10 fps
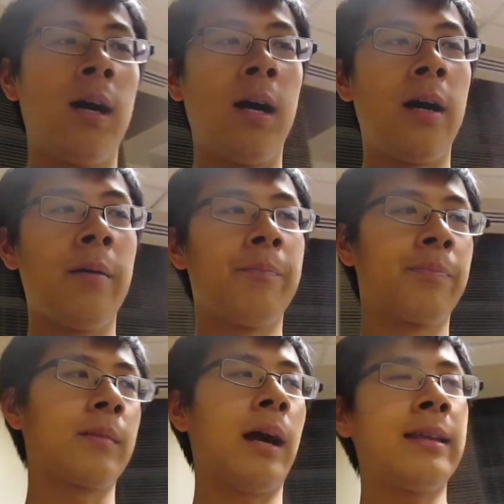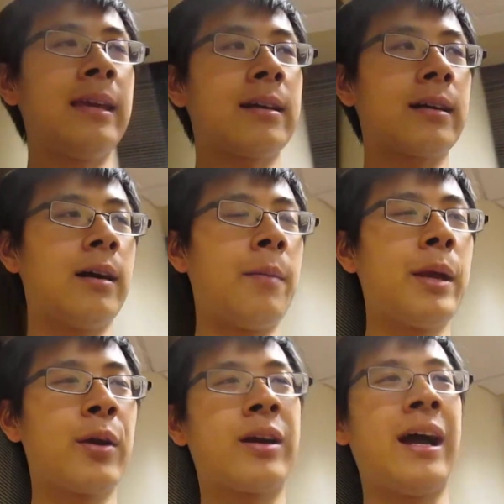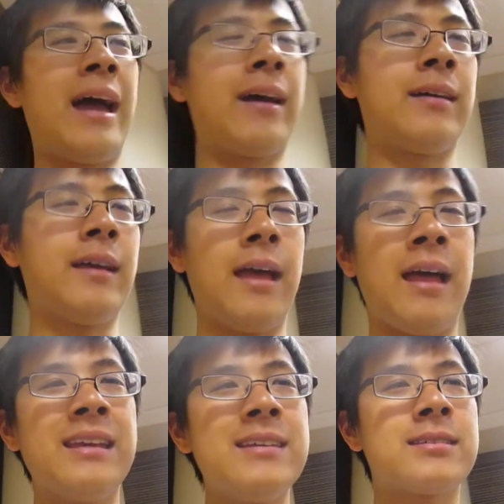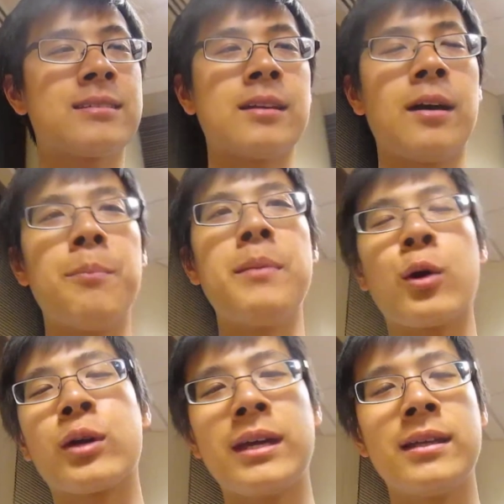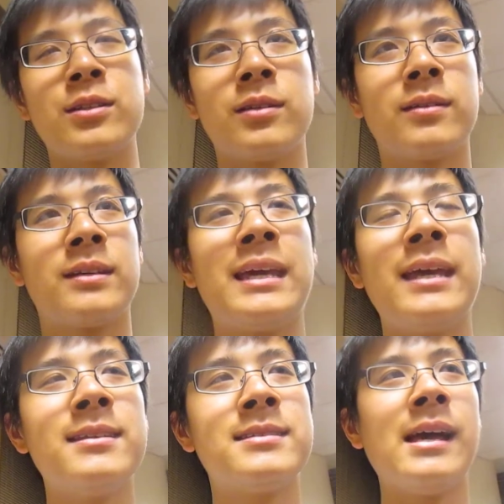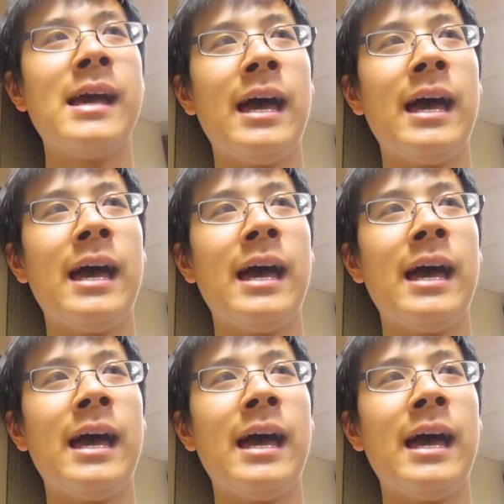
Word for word: Um, I think America, ha- at least American kids,